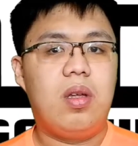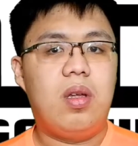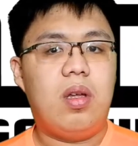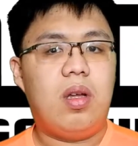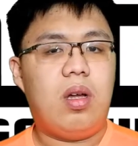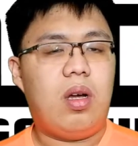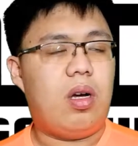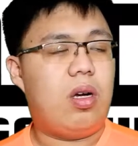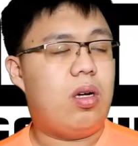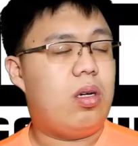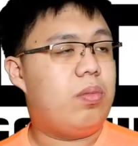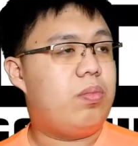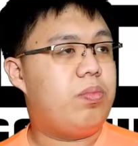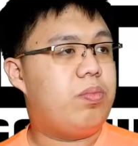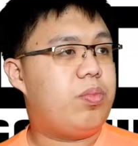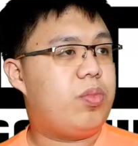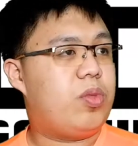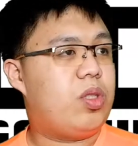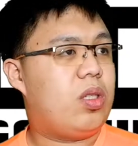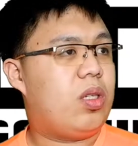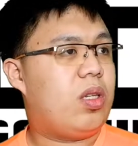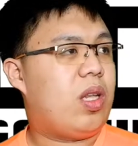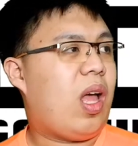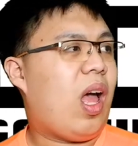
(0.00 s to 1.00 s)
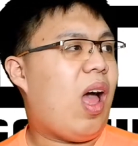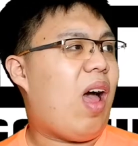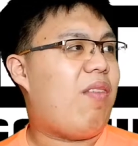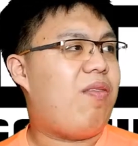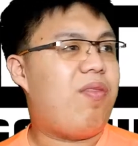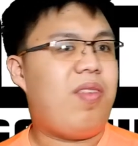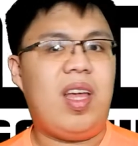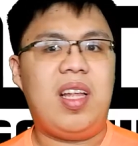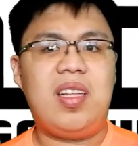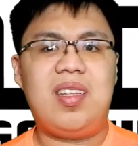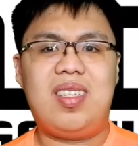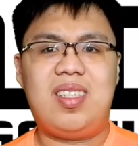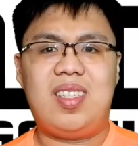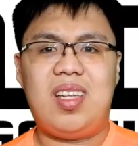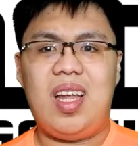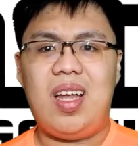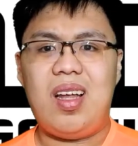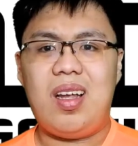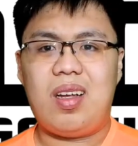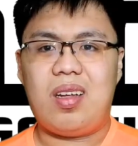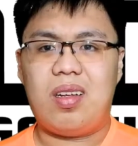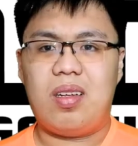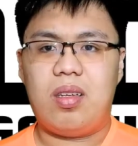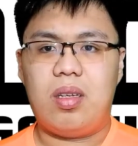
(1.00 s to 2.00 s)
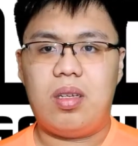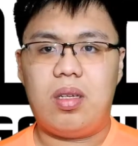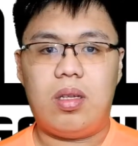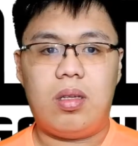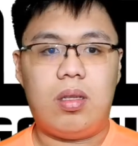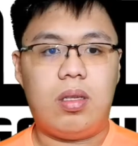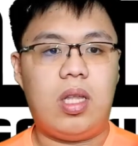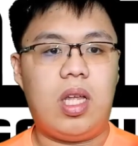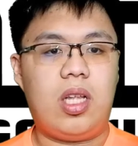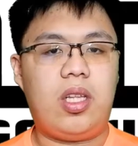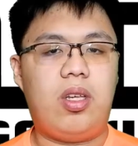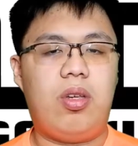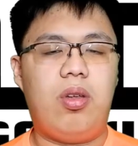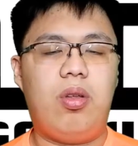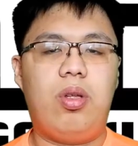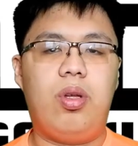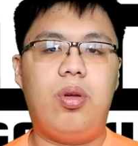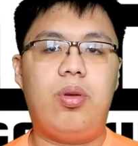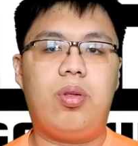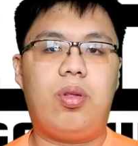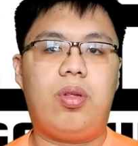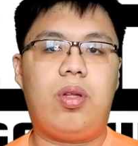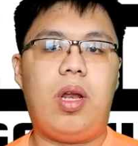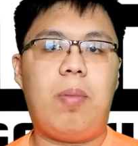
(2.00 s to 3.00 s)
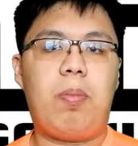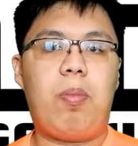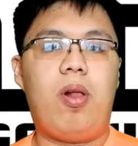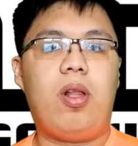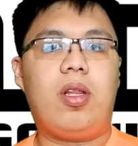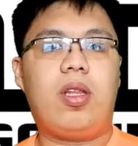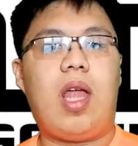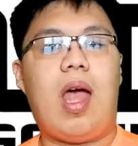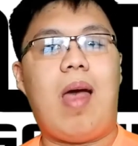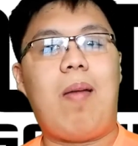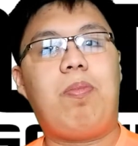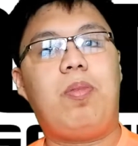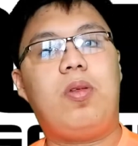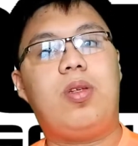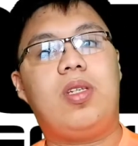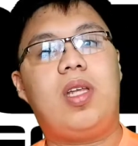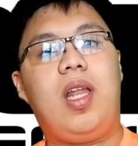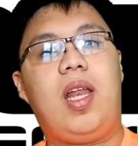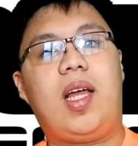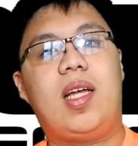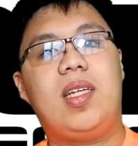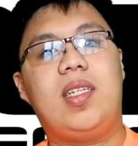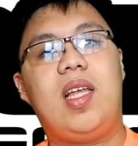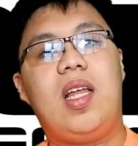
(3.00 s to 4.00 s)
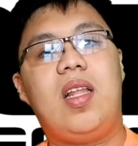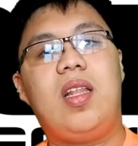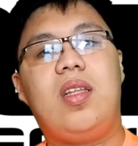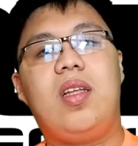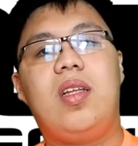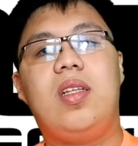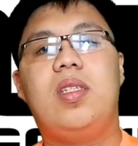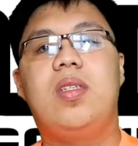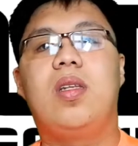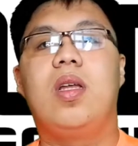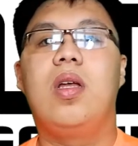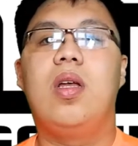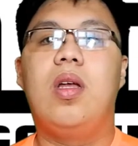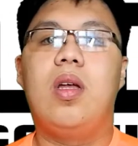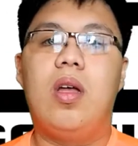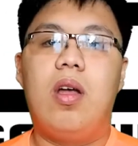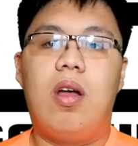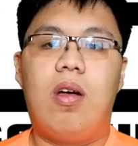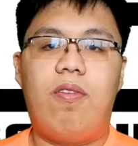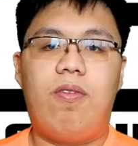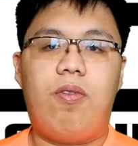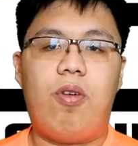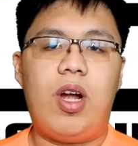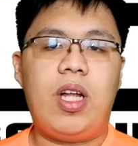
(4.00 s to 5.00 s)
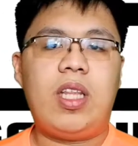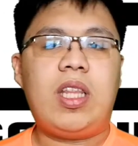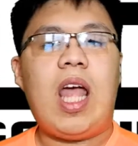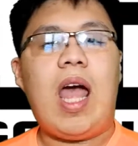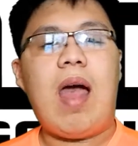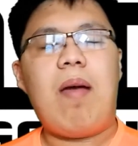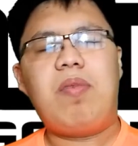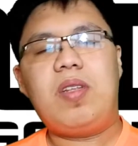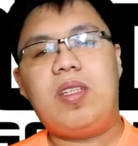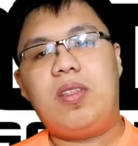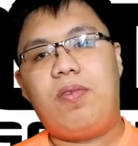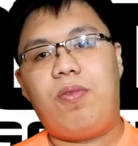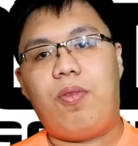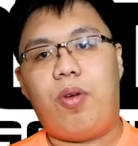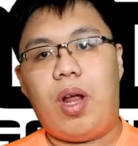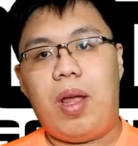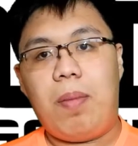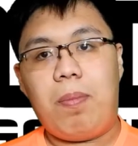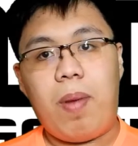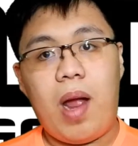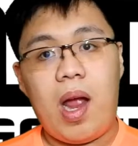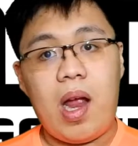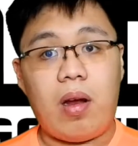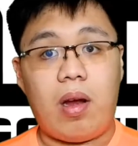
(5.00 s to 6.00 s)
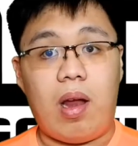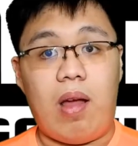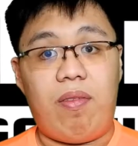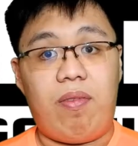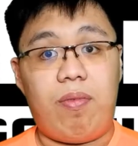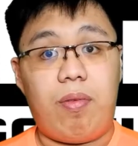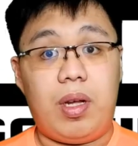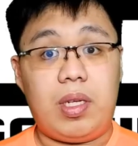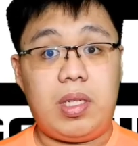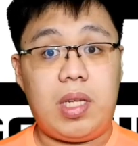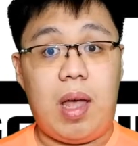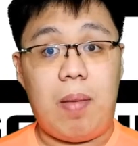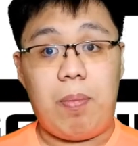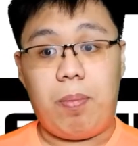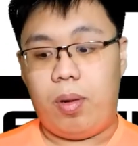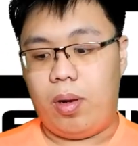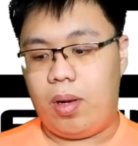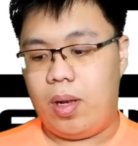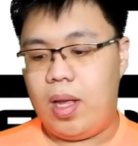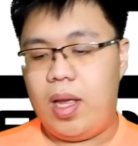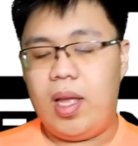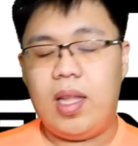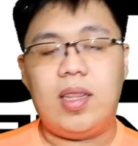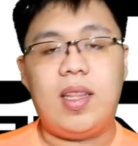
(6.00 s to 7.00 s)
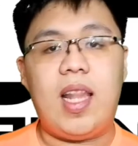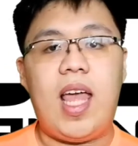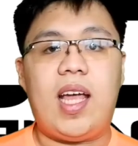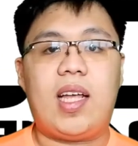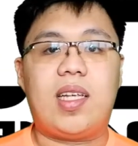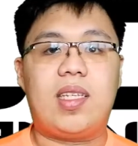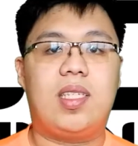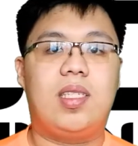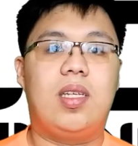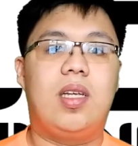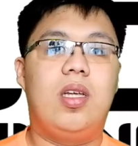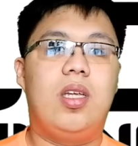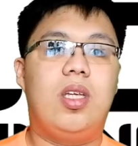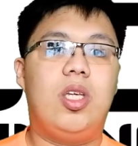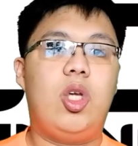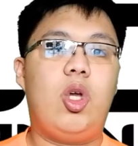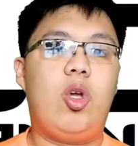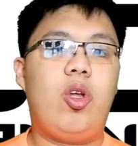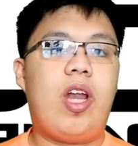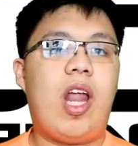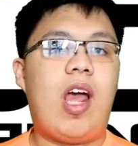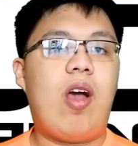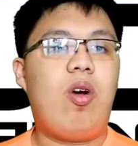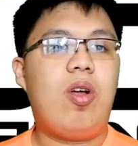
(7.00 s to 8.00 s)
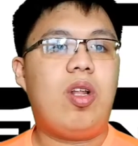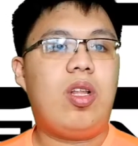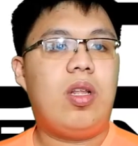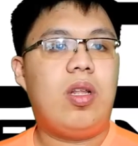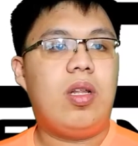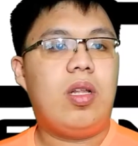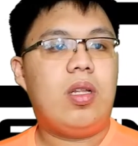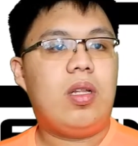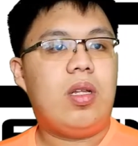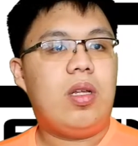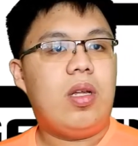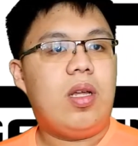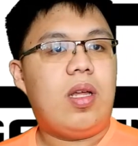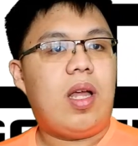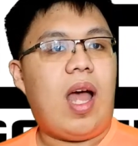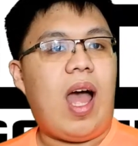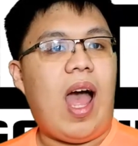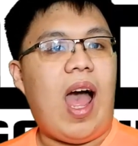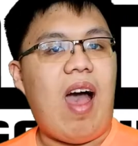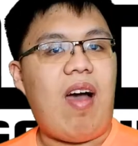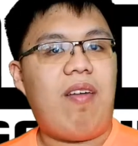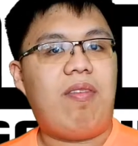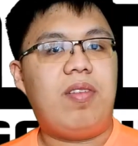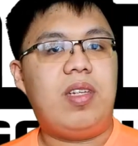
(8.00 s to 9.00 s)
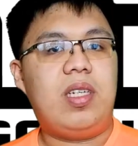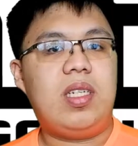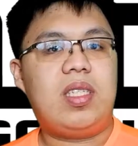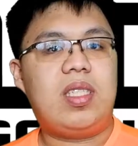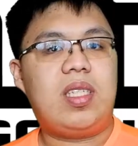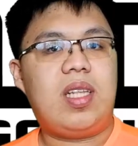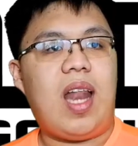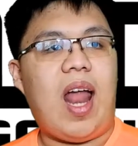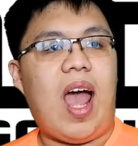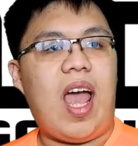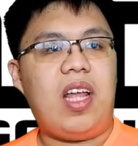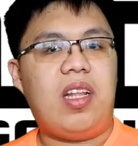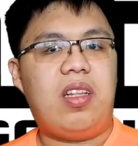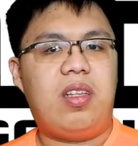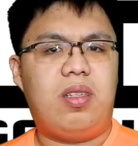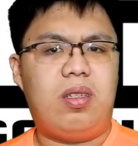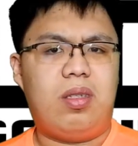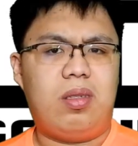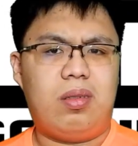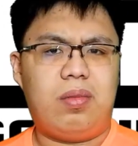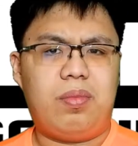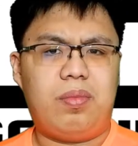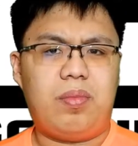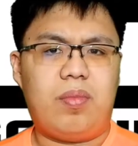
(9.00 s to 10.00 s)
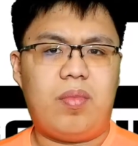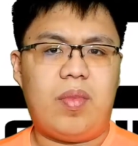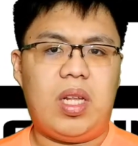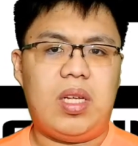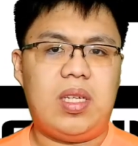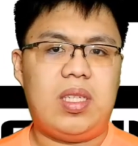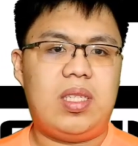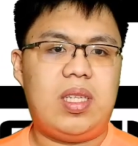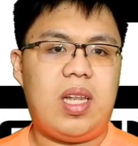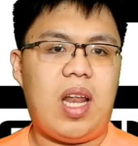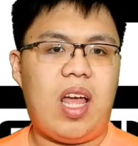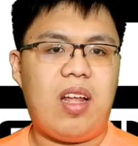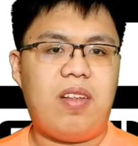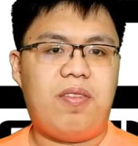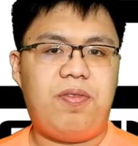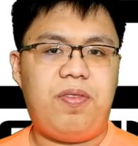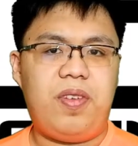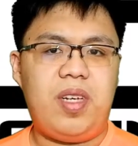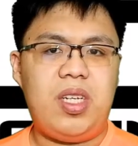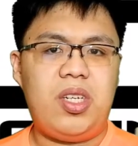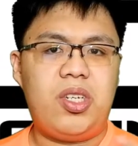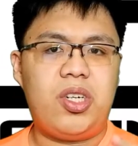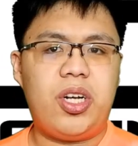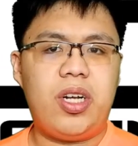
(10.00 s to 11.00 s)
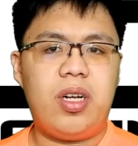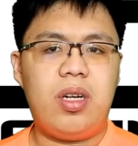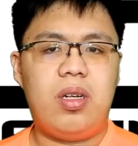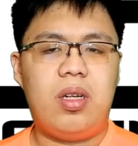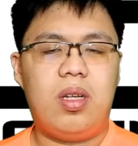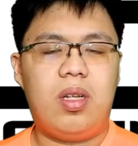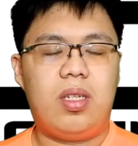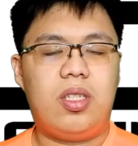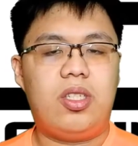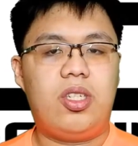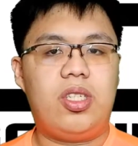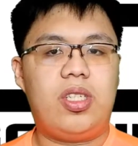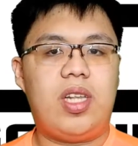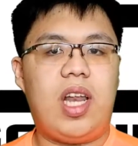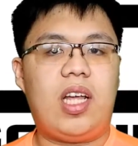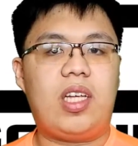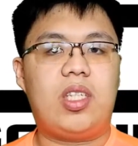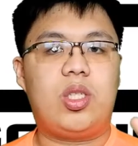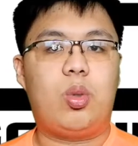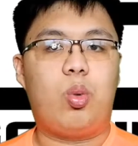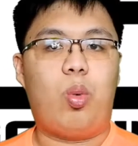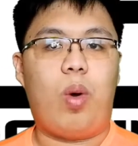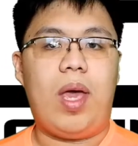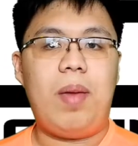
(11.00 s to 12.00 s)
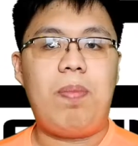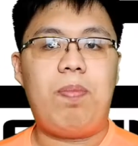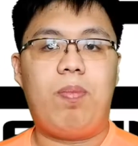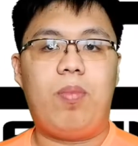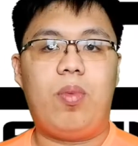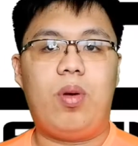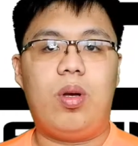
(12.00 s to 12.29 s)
have instinct that you do triple tap to select a sentence, 4 taps for a paragraph, for example. Next, you now have the slide feature, just like swipe